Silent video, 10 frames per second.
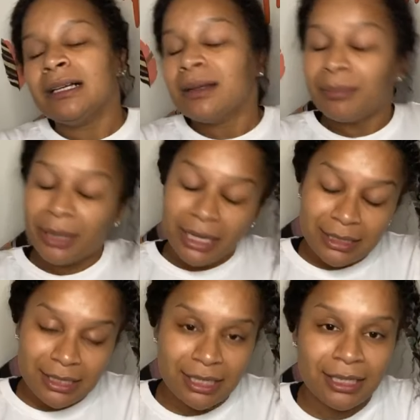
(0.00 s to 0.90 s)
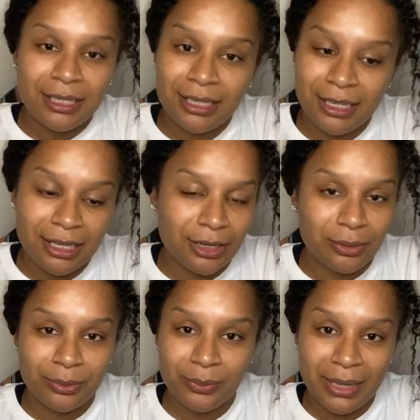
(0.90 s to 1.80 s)
But,
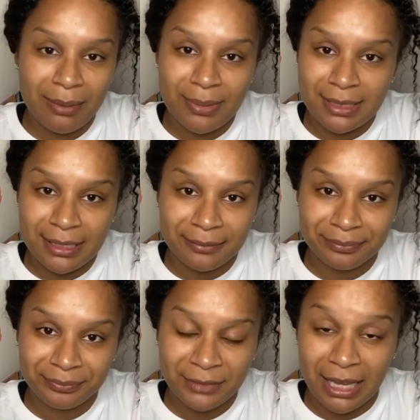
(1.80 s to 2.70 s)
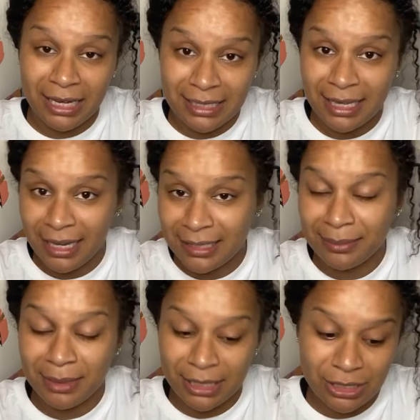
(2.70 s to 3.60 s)
we get busy and takes a
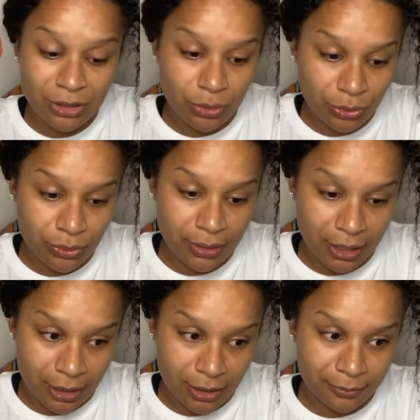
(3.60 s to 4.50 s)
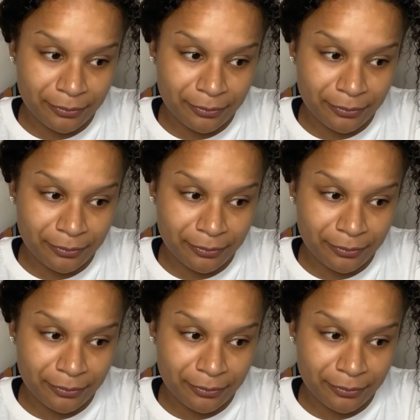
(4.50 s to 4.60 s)
minute to go through the hair.